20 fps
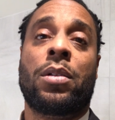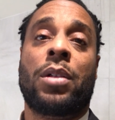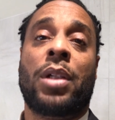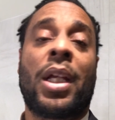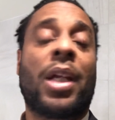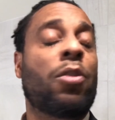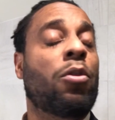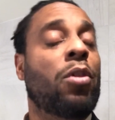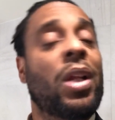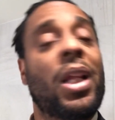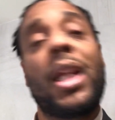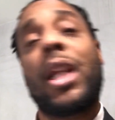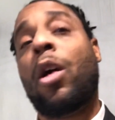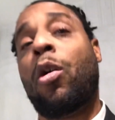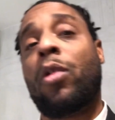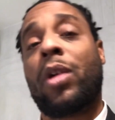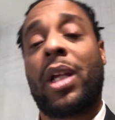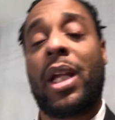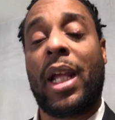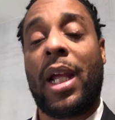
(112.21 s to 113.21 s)
He really
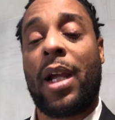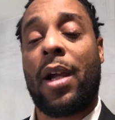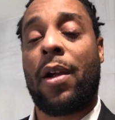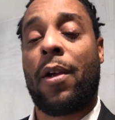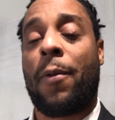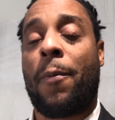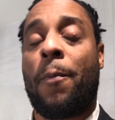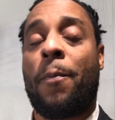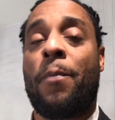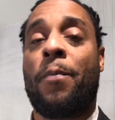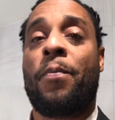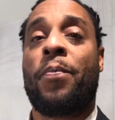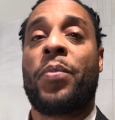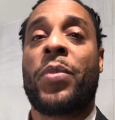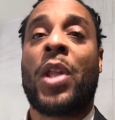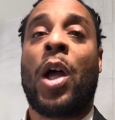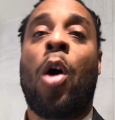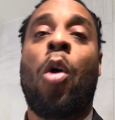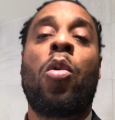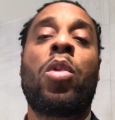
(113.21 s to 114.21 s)
don't care.
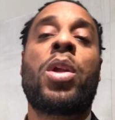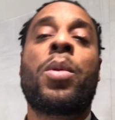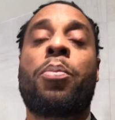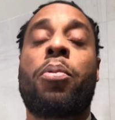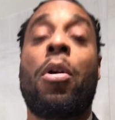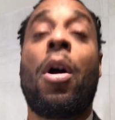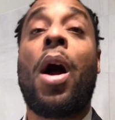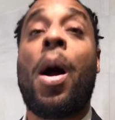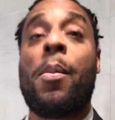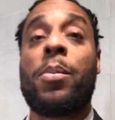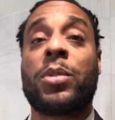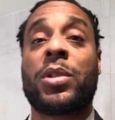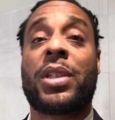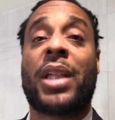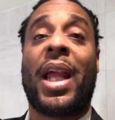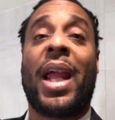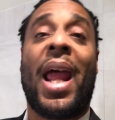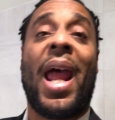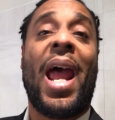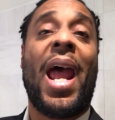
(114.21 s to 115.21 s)
Only problems they
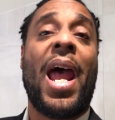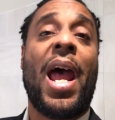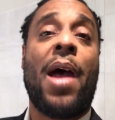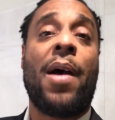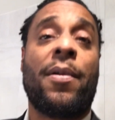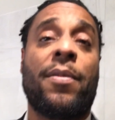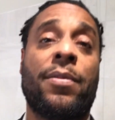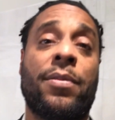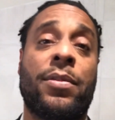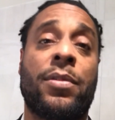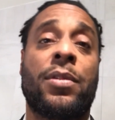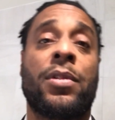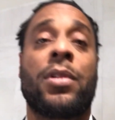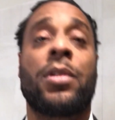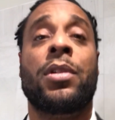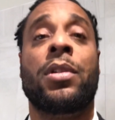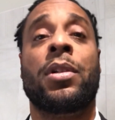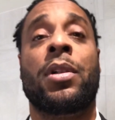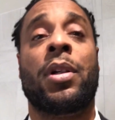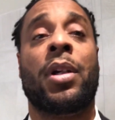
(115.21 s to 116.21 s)
have
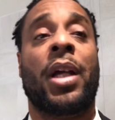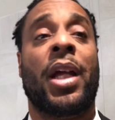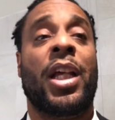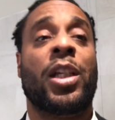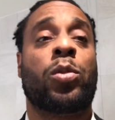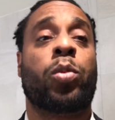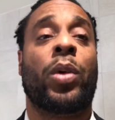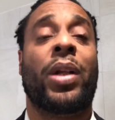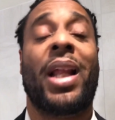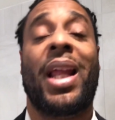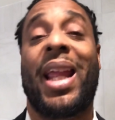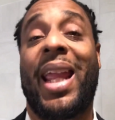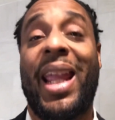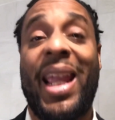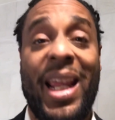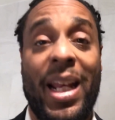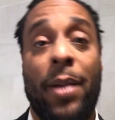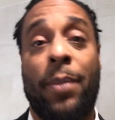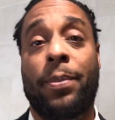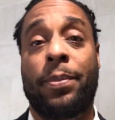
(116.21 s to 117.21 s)
it's when they
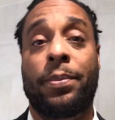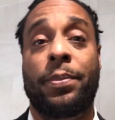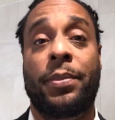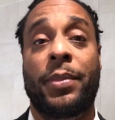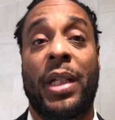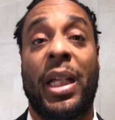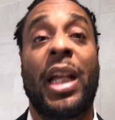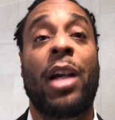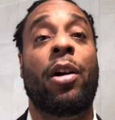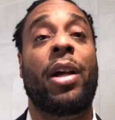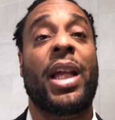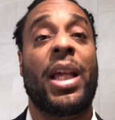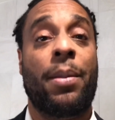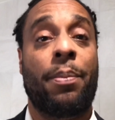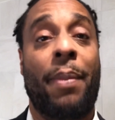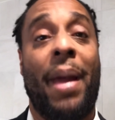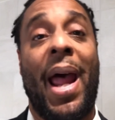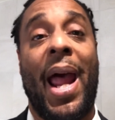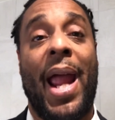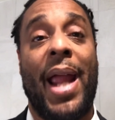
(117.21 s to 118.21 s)
hit him, he'll hit
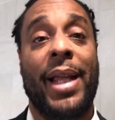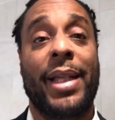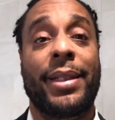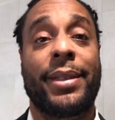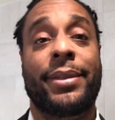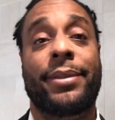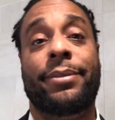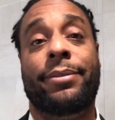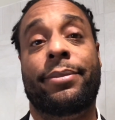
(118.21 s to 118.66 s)
back.